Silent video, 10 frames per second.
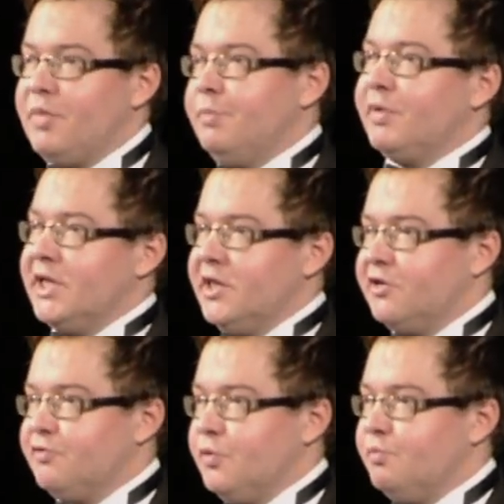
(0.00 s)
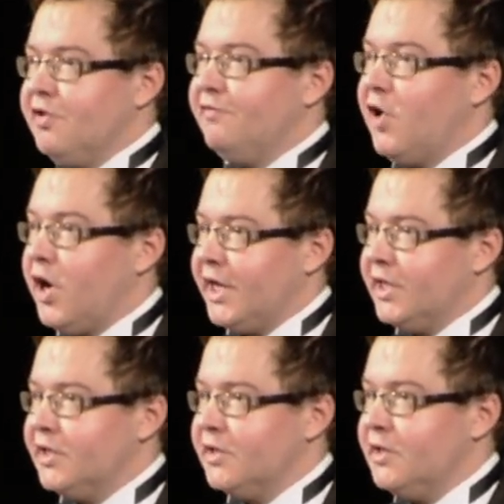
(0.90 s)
people in this room provide,